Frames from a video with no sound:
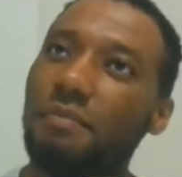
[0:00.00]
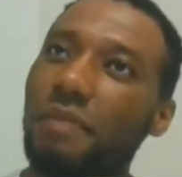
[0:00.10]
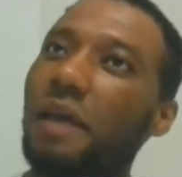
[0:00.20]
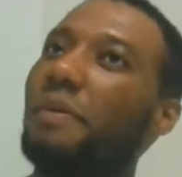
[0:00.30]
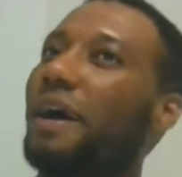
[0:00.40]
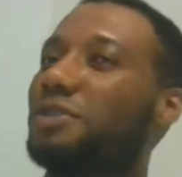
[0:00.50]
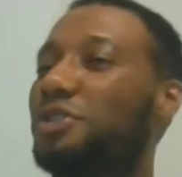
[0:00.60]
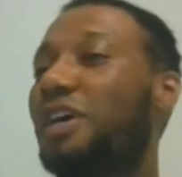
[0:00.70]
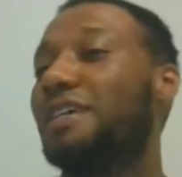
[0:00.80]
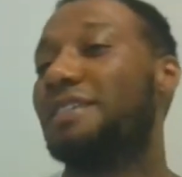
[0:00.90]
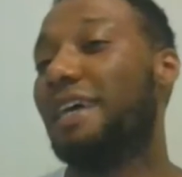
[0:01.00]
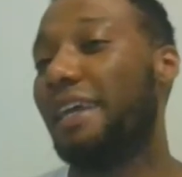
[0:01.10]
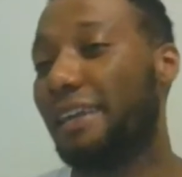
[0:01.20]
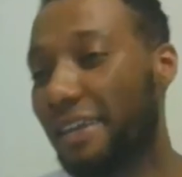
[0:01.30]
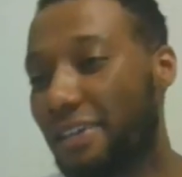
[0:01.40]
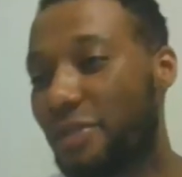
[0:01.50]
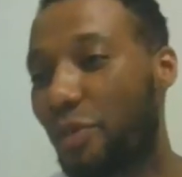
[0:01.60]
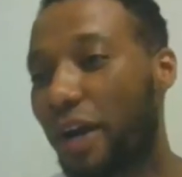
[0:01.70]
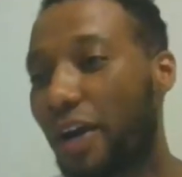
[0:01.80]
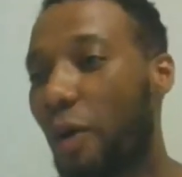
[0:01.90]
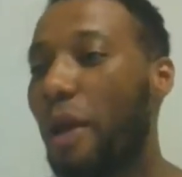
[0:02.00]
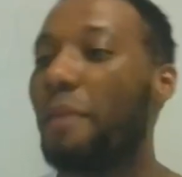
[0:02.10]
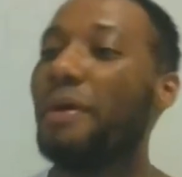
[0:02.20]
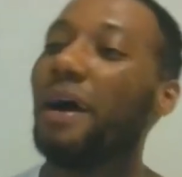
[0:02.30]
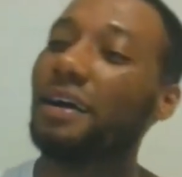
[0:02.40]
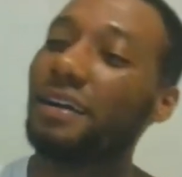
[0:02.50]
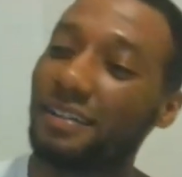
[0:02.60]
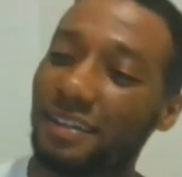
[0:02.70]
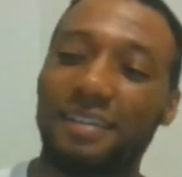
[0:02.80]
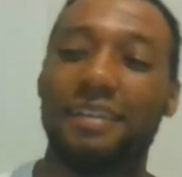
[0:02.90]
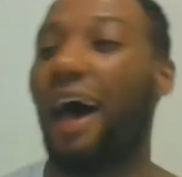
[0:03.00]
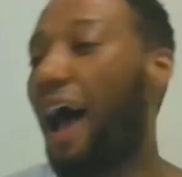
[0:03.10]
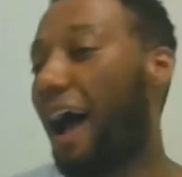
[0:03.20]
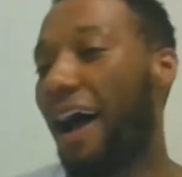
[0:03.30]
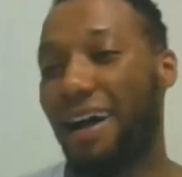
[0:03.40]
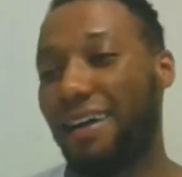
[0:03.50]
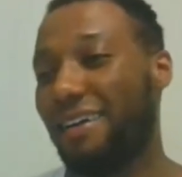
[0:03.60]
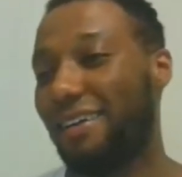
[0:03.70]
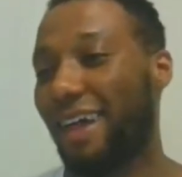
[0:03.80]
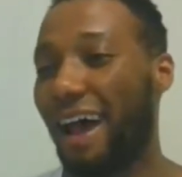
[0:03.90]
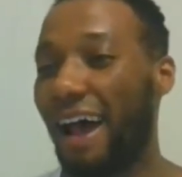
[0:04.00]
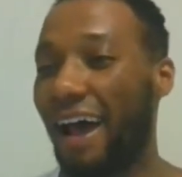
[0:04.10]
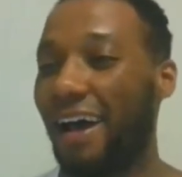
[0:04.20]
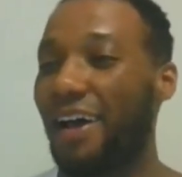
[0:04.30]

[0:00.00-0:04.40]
Maybe I shouldn't have said it this way, or maybe I could have. Nah.